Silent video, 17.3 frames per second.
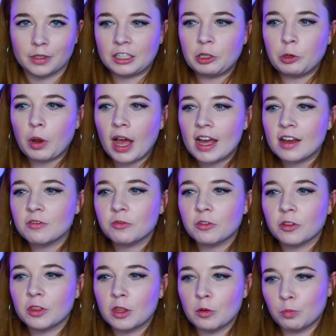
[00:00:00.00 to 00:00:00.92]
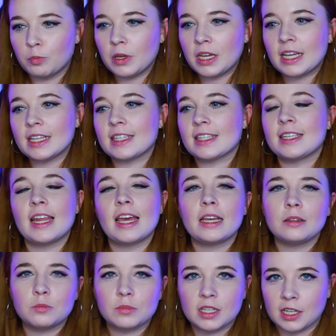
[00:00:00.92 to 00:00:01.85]
You have the biggest
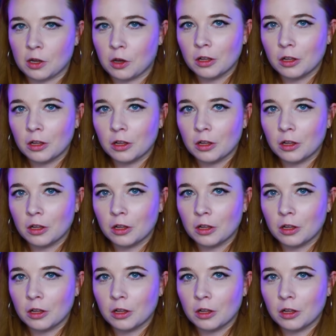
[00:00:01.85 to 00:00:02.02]
names in